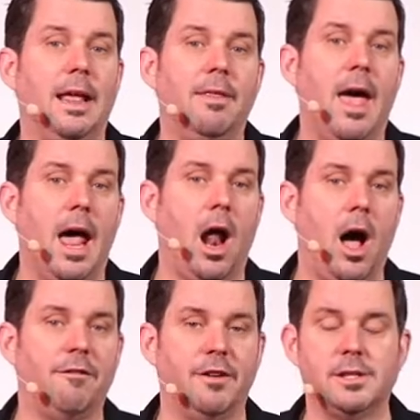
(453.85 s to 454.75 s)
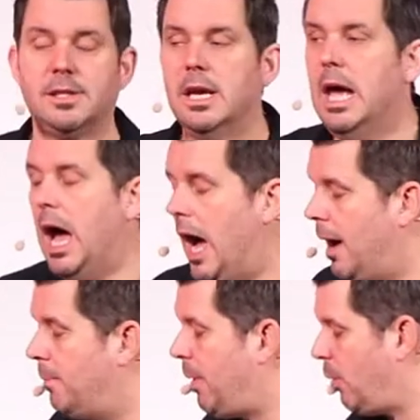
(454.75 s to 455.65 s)
in that office.
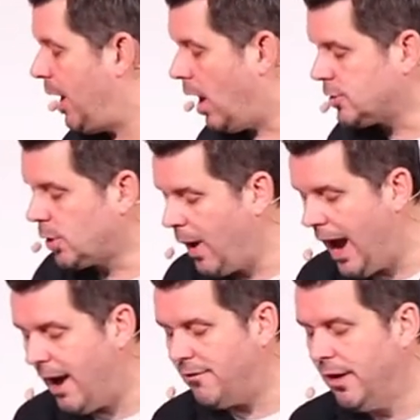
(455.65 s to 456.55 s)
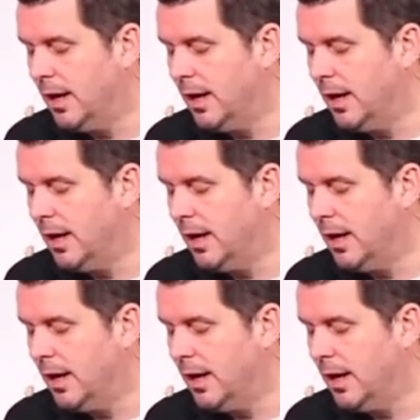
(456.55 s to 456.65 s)
Uh, but we also have have